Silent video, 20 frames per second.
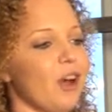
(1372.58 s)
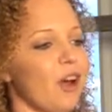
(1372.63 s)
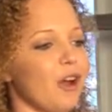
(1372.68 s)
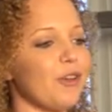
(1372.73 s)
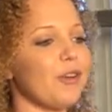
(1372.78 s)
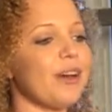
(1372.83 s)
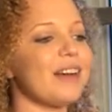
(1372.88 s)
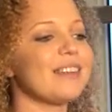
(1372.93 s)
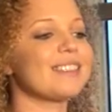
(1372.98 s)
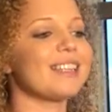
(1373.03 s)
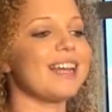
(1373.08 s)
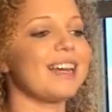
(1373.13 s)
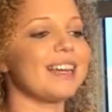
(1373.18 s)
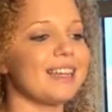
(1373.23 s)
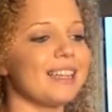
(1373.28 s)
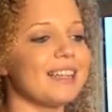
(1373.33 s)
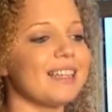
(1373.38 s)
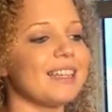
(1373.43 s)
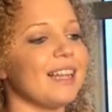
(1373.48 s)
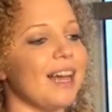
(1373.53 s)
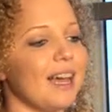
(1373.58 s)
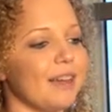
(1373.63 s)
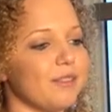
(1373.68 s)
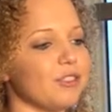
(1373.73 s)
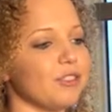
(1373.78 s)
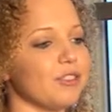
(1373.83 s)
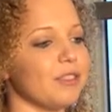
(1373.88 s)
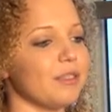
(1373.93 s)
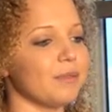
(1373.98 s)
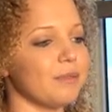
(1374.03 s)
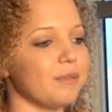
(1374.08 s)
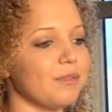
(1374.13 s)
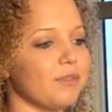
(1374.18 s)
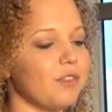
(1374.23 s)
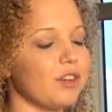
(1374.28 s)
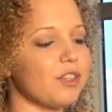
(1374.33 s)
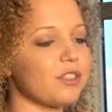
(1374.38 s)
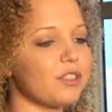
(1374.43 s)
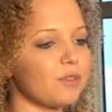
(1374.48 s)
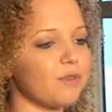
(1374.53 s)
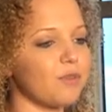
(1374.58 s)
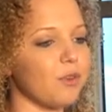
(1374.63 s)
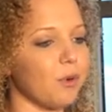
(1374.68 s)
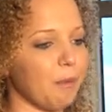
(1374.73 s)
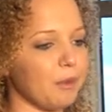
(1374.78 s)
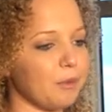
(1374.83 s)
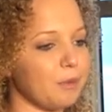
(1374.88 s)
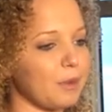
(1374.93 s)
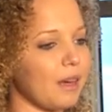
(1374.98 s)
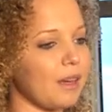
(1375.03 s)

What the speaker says: Are you guys liking the live stream? First and foremost,